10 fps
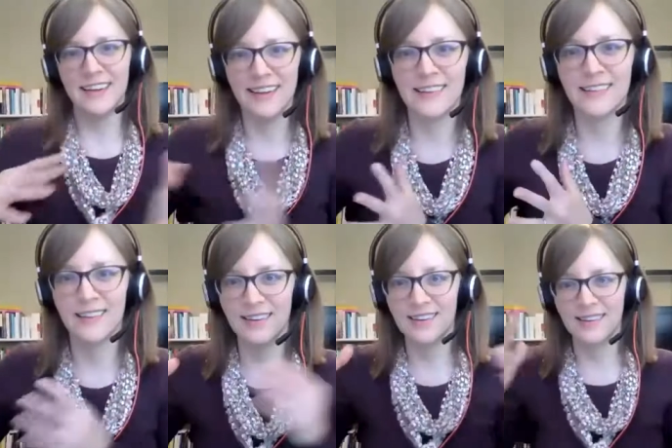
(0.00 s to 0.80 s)

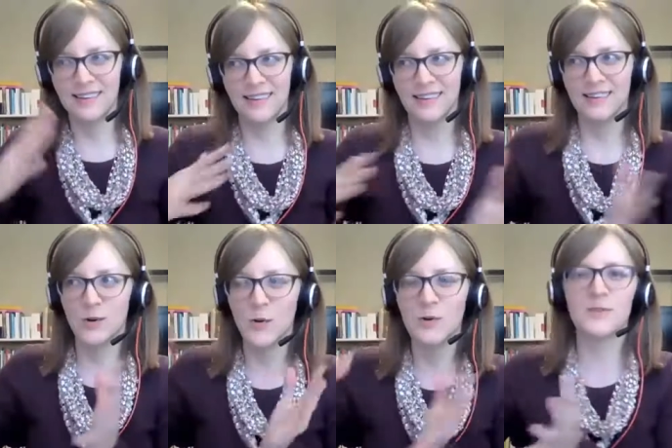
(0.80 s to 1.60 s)
in
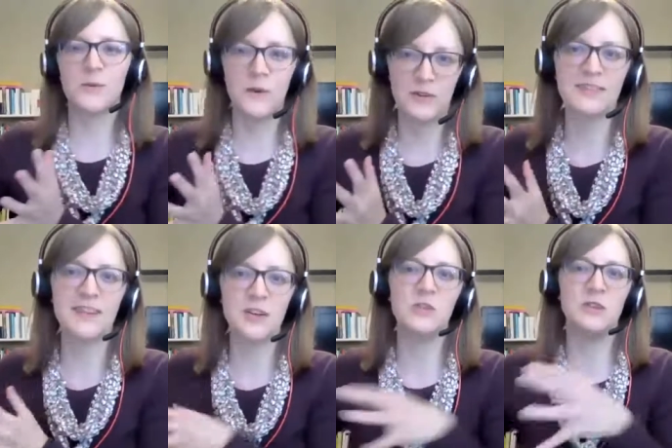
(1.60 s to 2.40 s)
towards
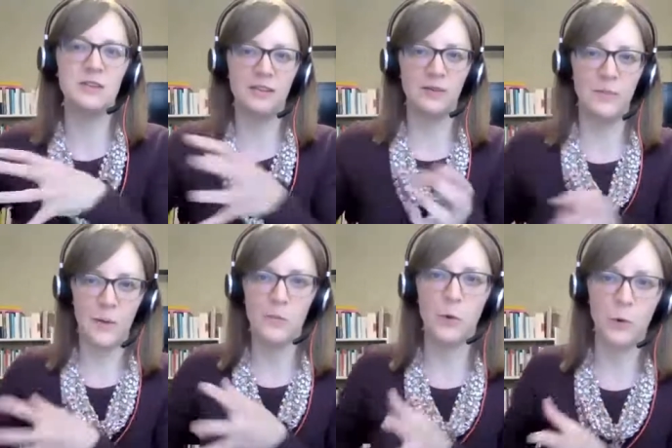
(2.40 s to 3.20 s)
Creolization.
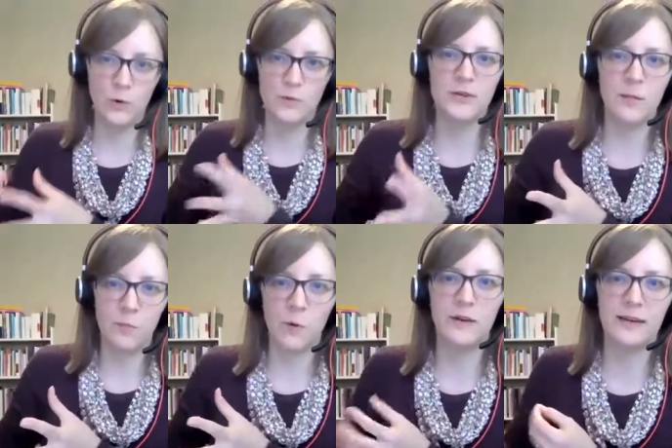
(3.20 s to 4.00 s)
Like borders get
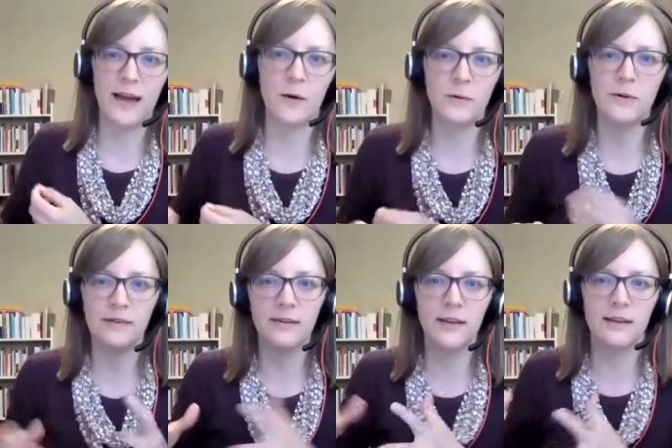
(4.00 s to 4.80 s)
broken
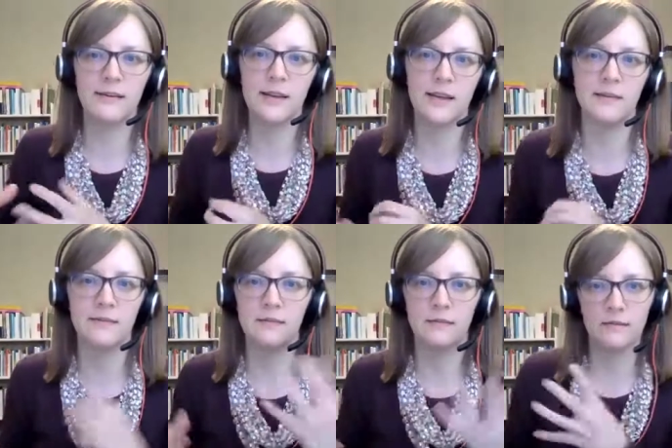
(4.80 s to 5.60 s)
down
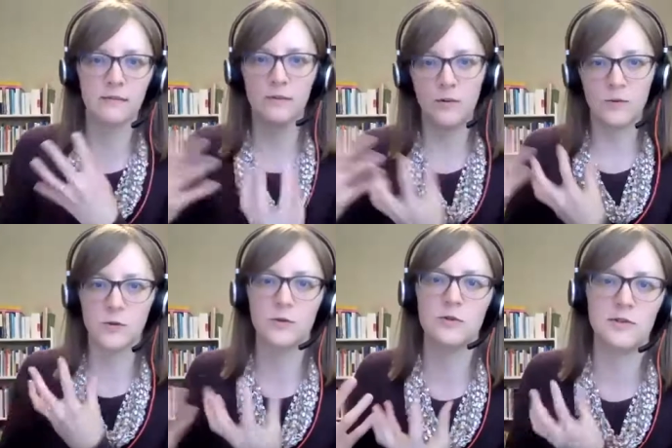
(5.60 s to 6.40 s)
and
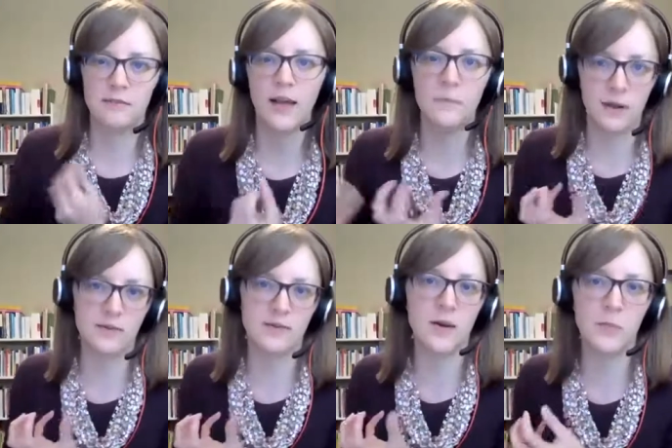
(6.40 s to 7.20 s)
cultures get
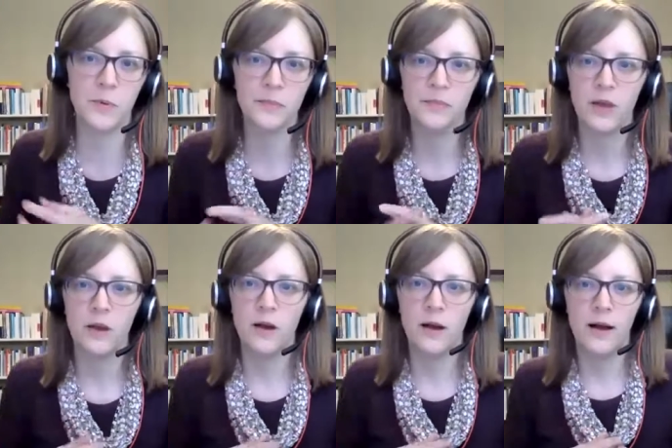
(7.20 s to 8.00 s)
mixed up.
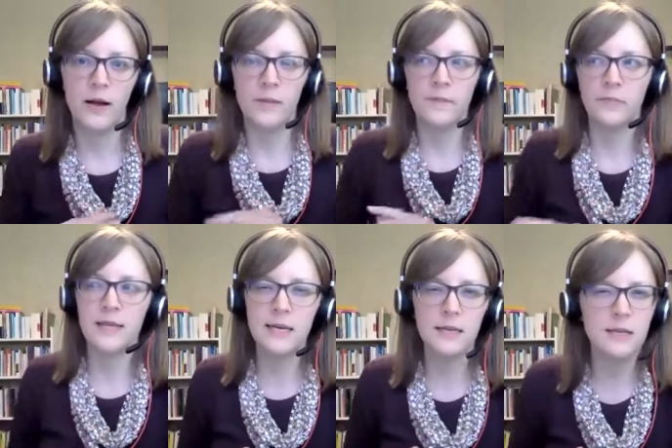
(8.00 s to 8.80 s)

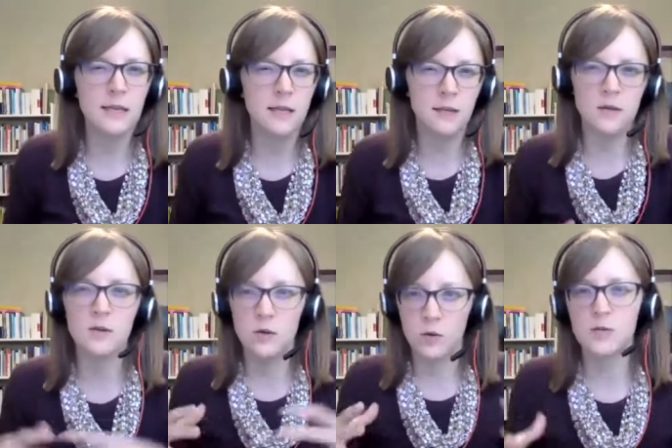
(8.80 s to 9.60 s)
That's not to say that
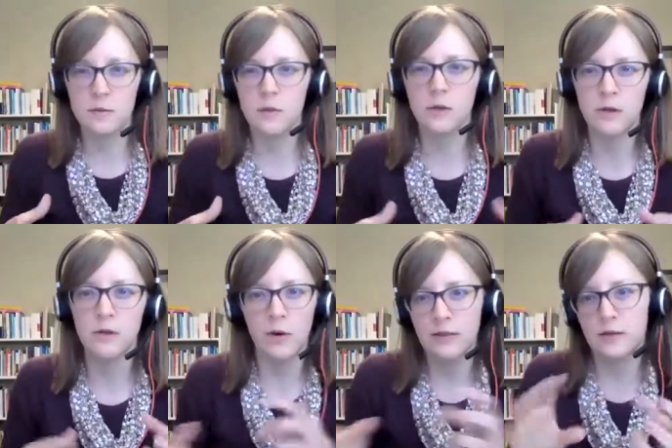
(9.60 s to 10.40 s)
there's no stability,
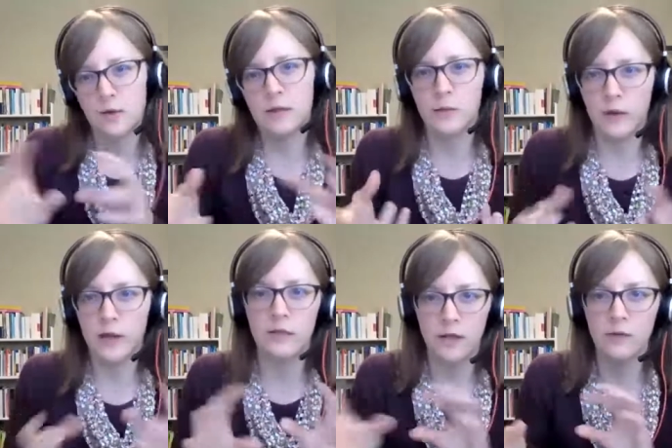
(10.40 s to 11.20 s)
though. I think we
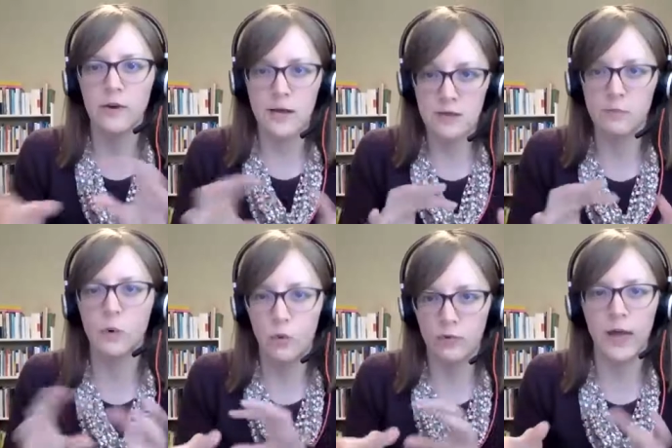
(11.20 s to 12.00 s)
can think of it as a
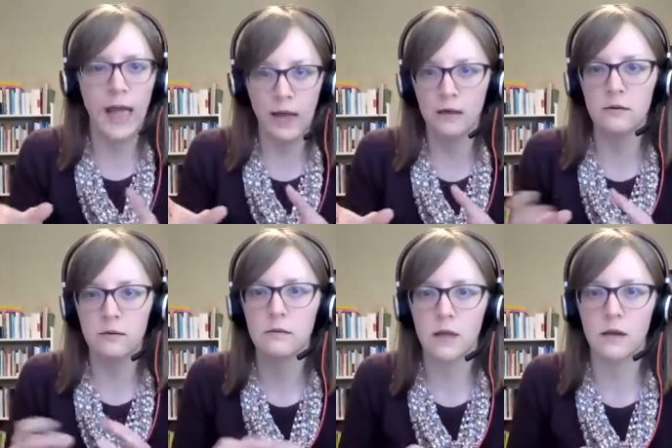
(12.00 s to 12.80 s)
both and,
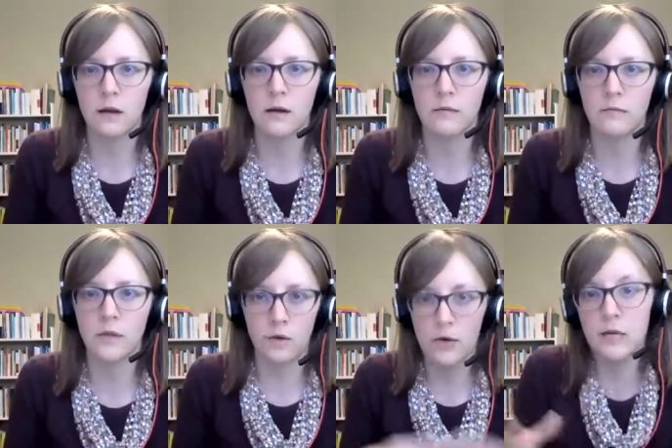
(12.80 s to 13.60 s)
that
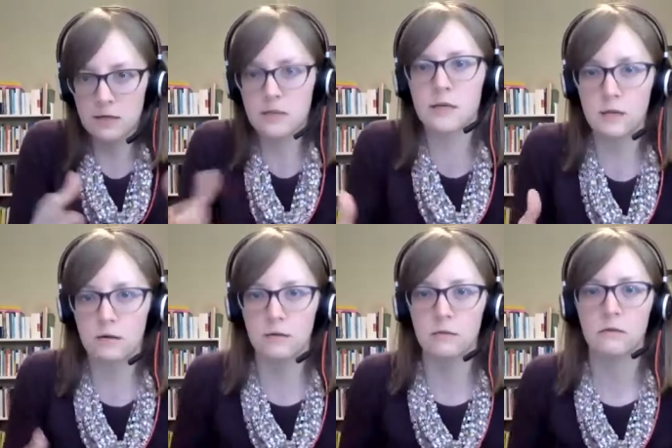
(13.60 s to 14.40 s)
there is
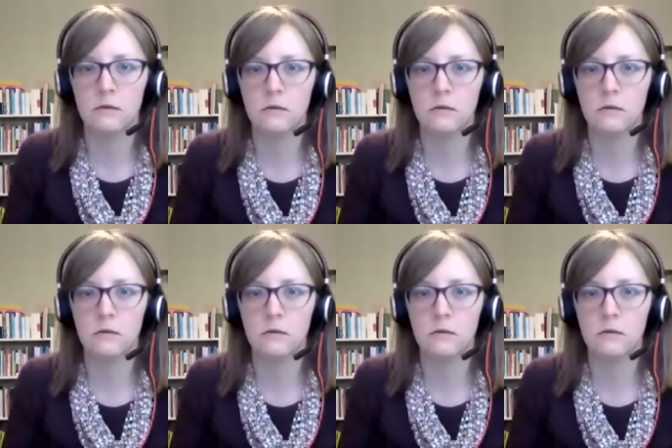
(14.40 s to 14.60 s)
still